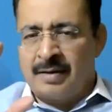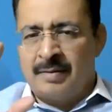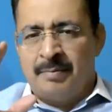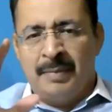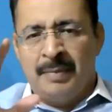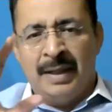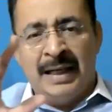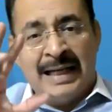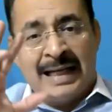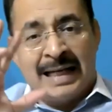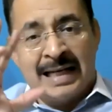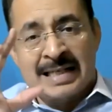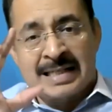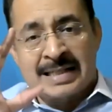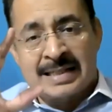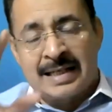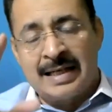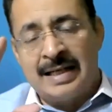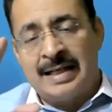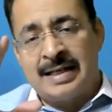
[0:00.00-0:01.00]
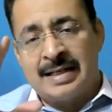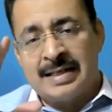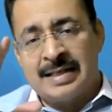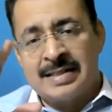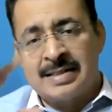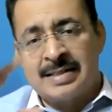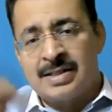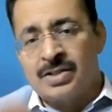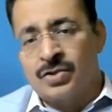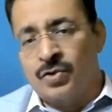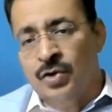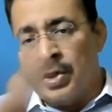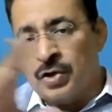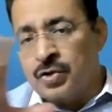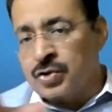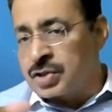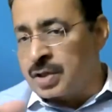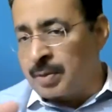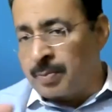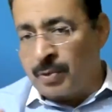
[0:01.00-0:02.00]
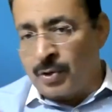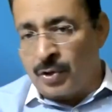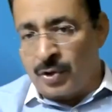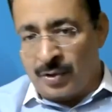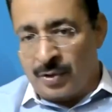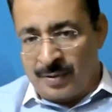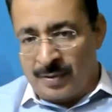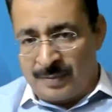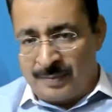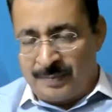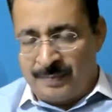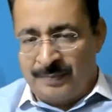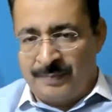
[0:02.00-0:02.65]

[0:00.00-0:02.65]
mental status is going to support you.